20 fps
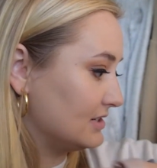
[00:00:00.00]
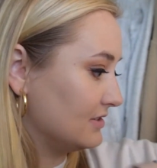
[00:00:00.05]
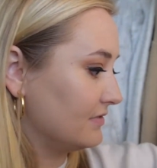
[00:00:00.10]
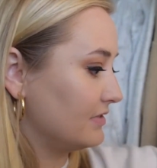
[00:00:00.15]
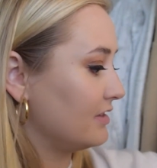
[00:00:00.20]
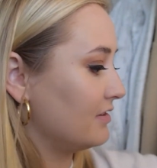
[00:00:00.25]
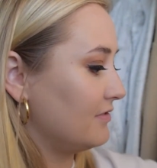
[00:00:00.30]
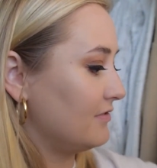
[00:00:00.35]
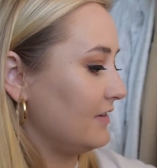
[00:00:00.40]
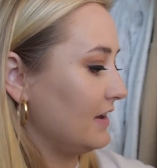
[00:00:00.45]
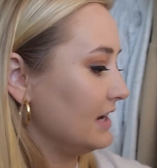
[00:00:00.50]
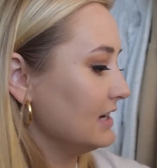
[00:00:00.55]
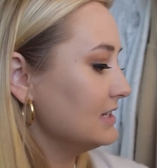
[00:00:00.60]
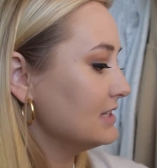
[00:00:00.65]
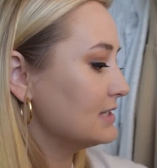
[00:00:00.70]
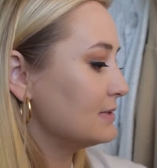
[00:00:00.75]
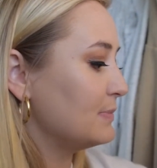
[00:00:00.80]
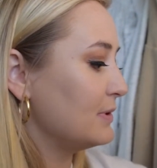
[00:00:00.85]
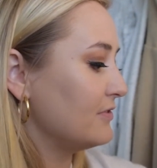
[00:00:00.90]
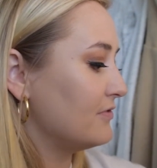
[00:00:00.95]
of the
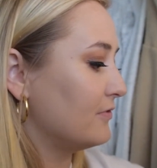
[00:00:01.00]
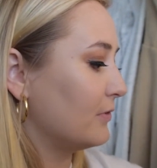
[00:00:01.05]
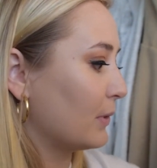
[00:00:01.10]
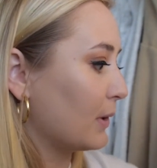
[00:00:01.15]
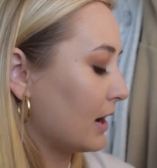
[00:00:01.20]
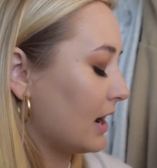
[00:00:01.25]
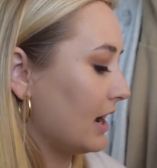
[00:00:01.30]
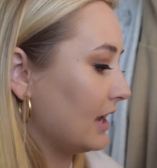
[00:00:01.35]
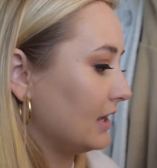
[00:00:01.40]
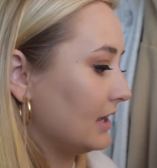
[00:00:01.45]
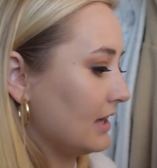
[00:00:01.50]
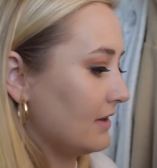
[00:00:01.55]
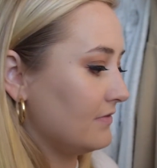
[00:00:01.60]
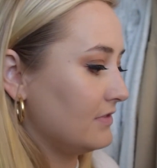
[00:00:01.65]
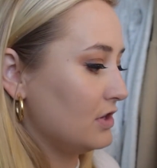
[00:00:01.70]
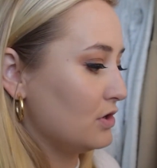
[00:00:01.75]
face before I give